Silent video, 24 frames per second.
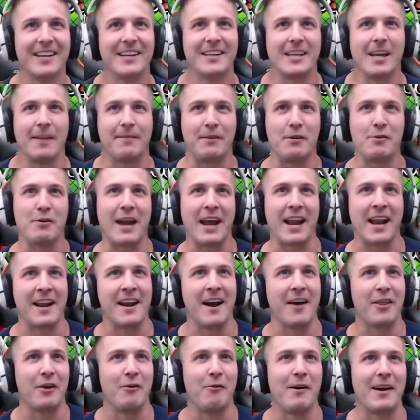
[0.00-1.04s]
If you get
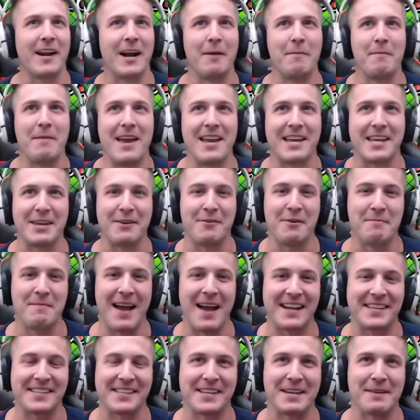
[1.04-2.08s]
another one, I'll make you a
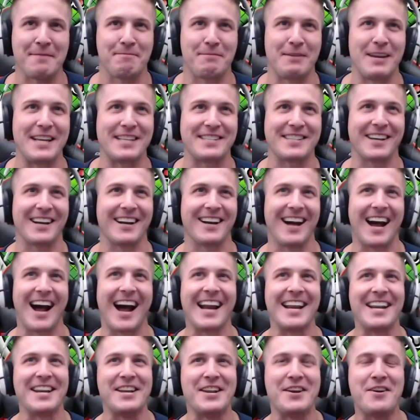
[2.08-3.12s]
Mexican pizza.
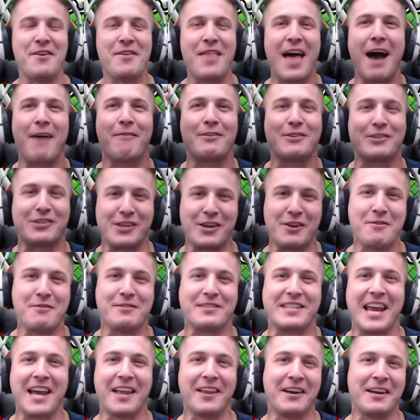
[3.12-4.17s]
I knew that was you,
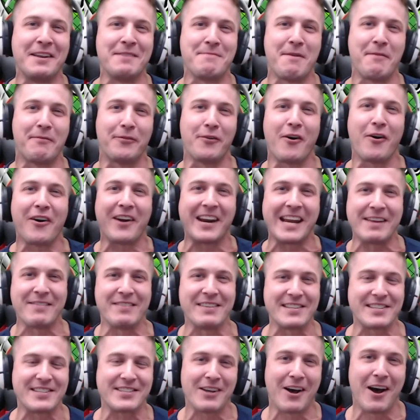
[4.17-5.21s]
Dylan, before I
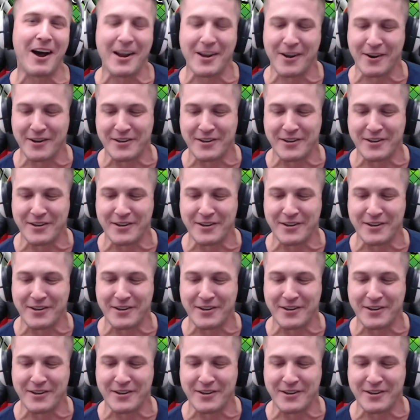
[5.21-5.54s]
even saw your